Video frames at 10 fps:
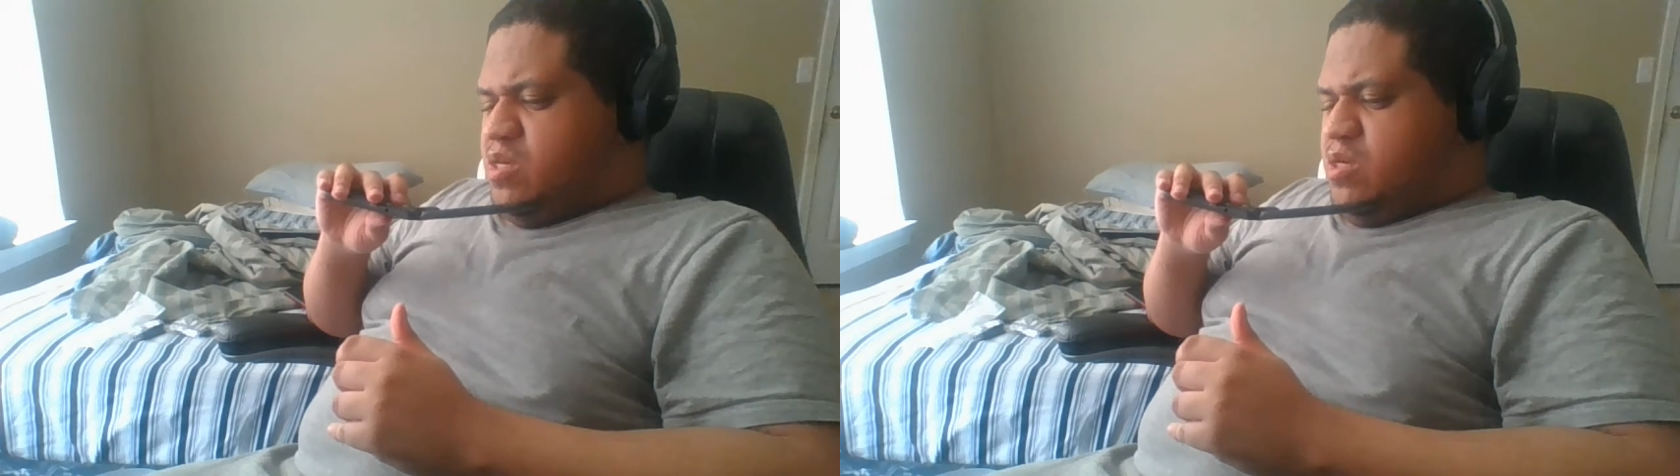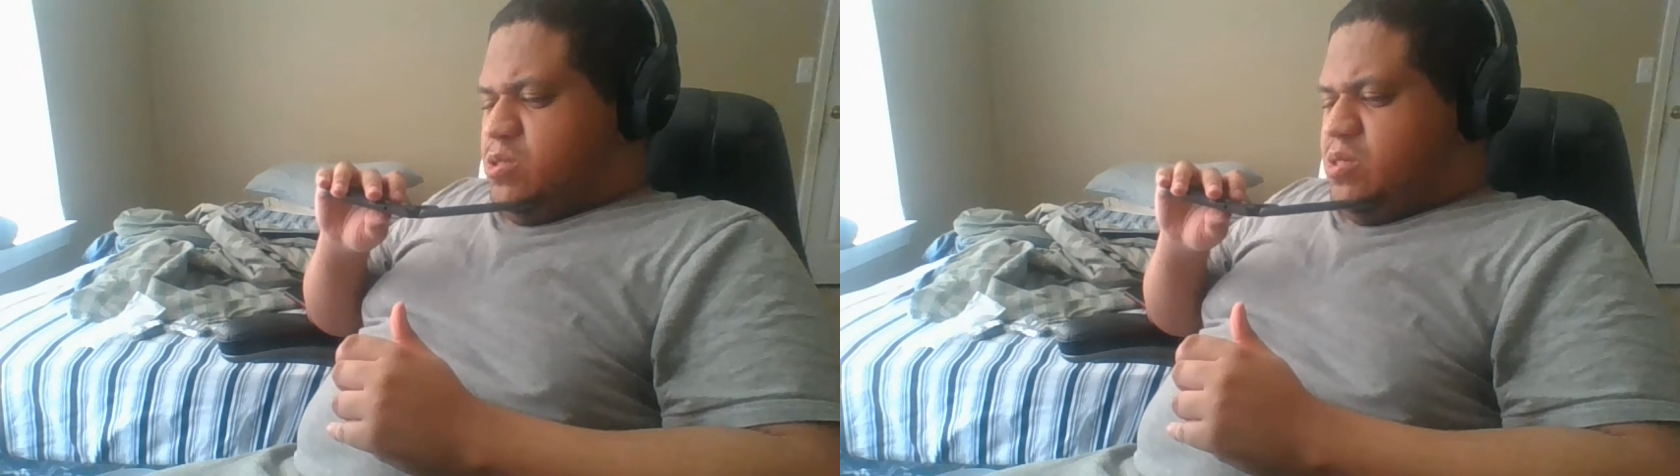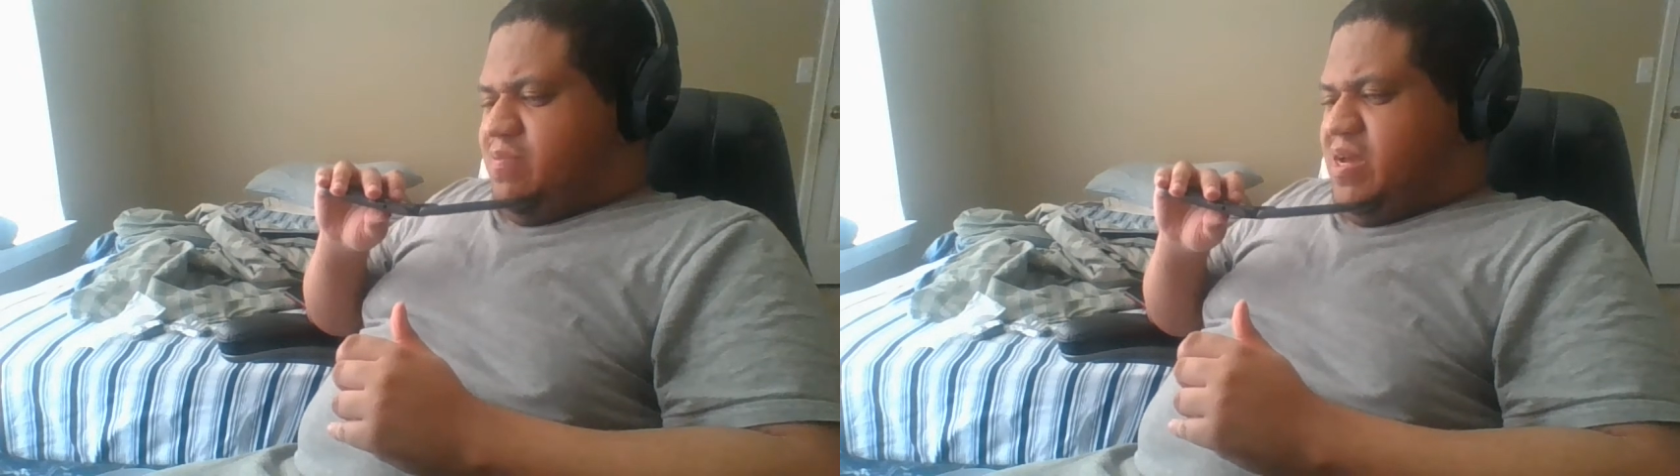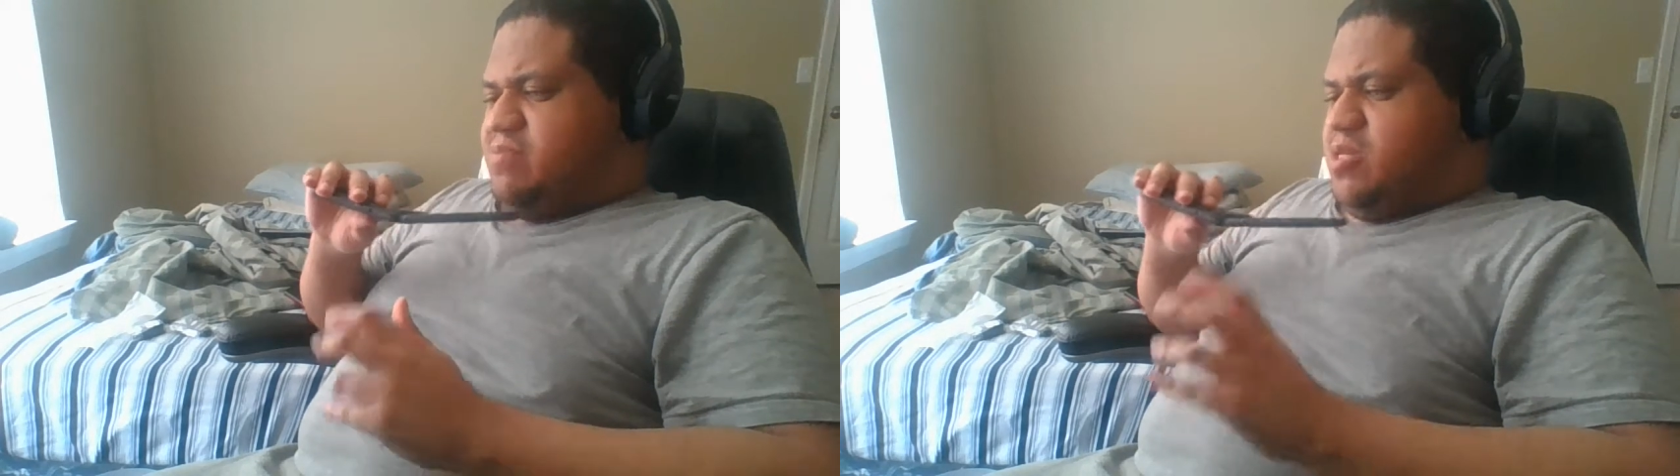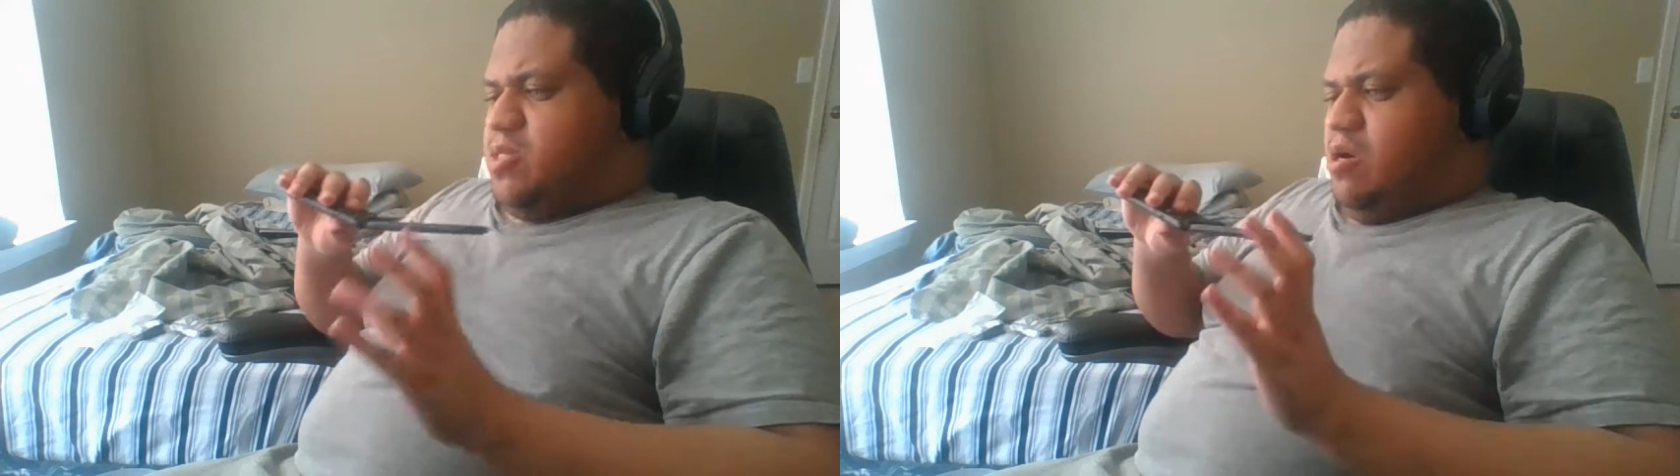So I've
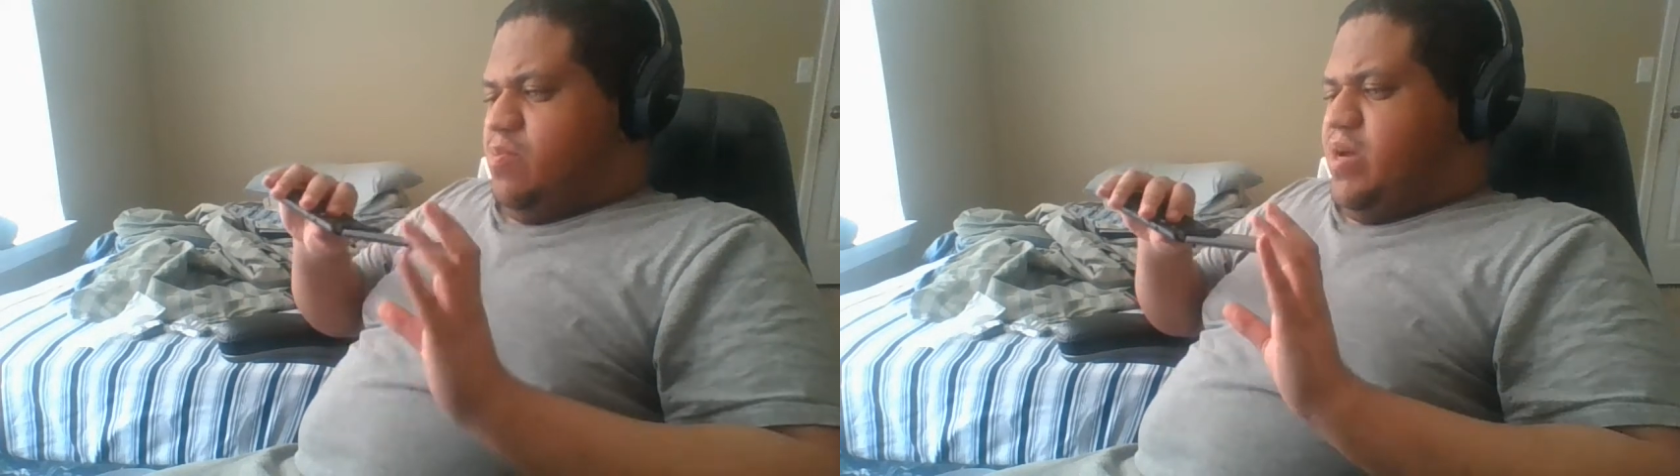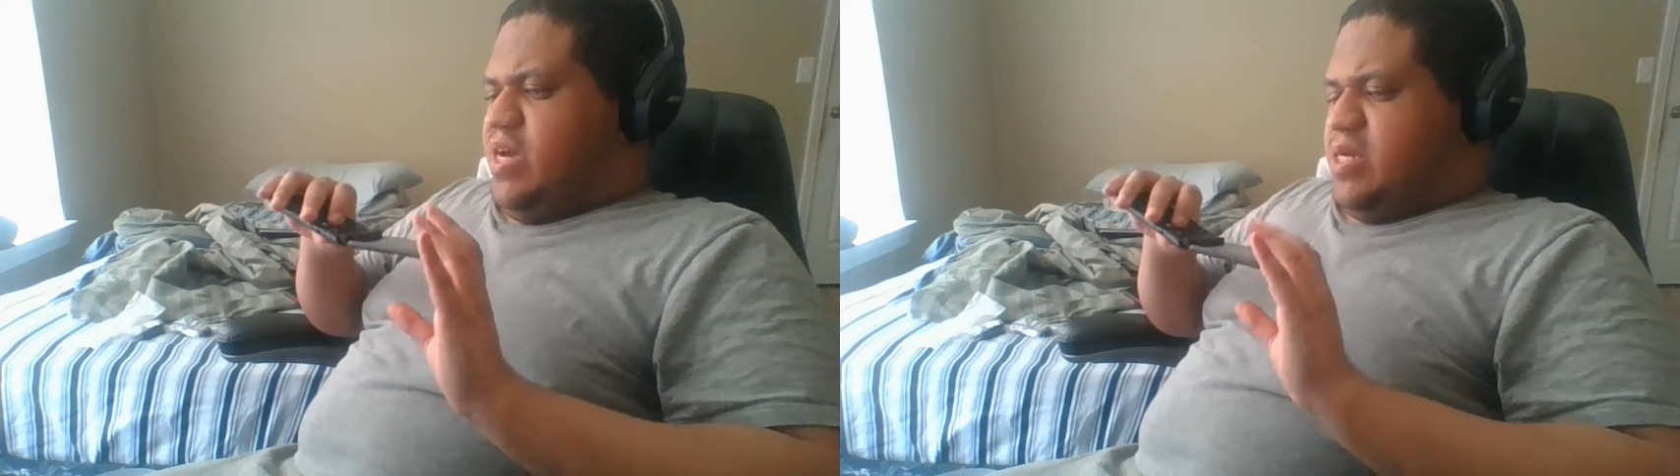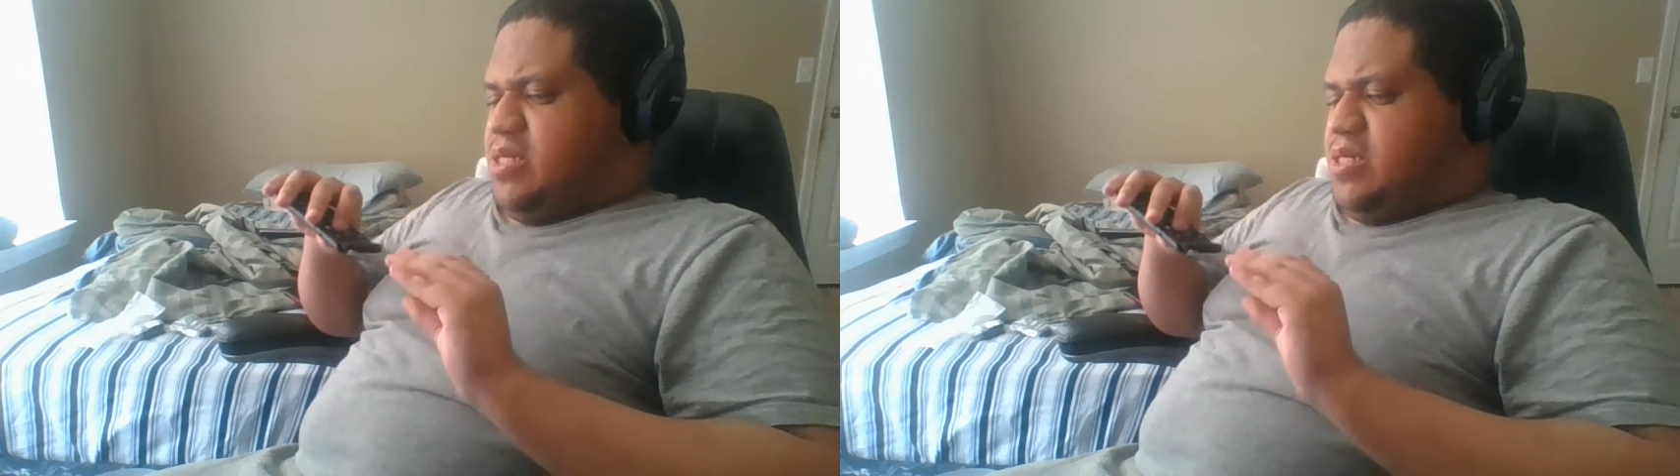got the talkback